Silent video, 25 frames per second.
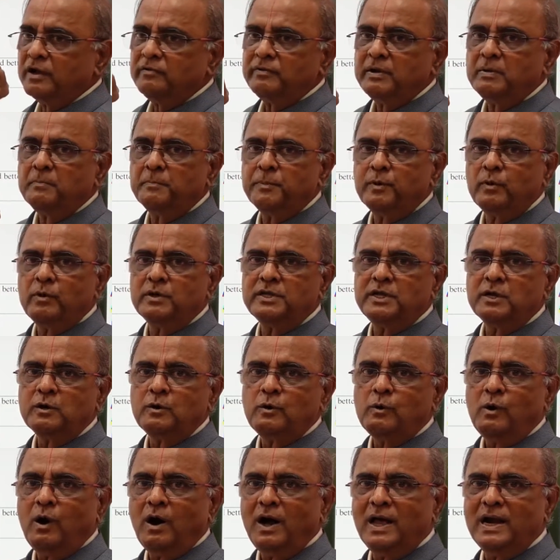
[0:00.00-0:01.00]
we have improved the
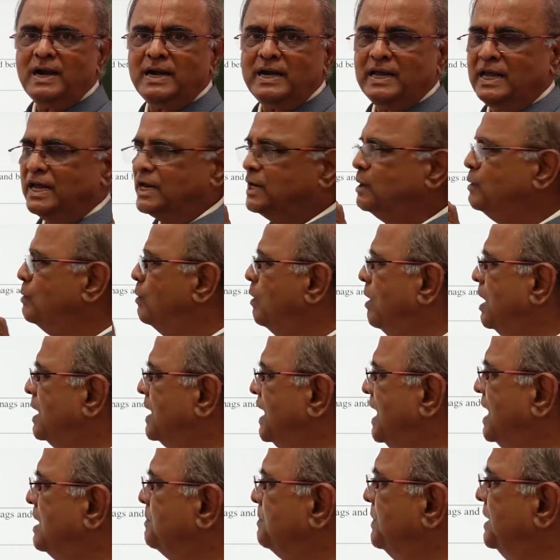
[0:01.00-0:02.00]
quality, you know
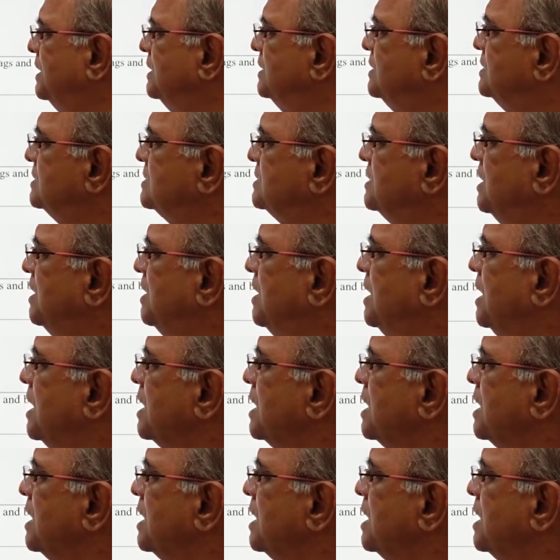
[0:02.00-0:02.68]
what happens?